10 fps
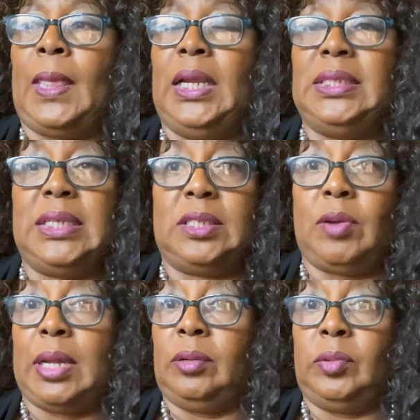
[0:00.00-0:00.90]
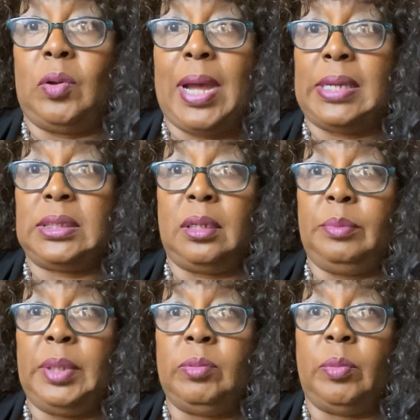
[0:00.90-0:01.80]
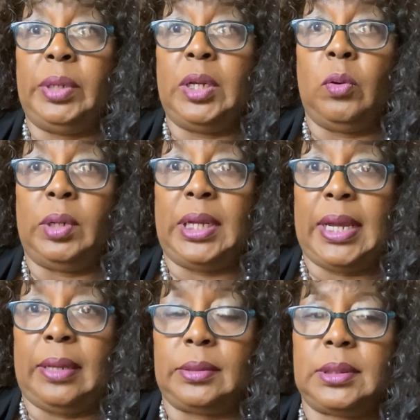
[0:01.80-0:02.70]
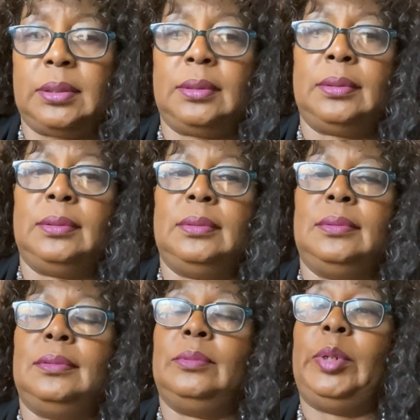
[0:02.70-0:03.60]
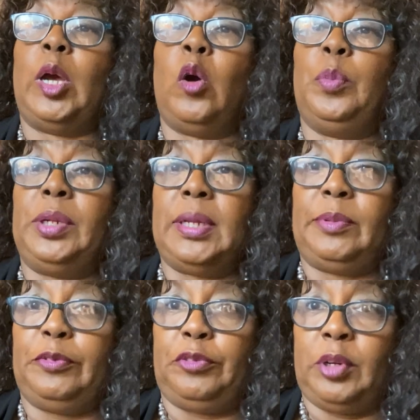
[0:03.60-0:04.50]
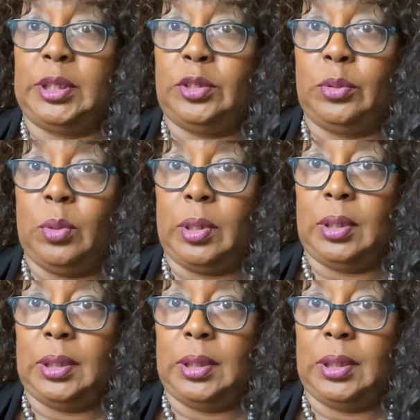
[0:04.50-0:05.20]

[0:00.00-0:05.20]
He said, "So I don't know how it's going to be when we go in the house." We opened up the front door,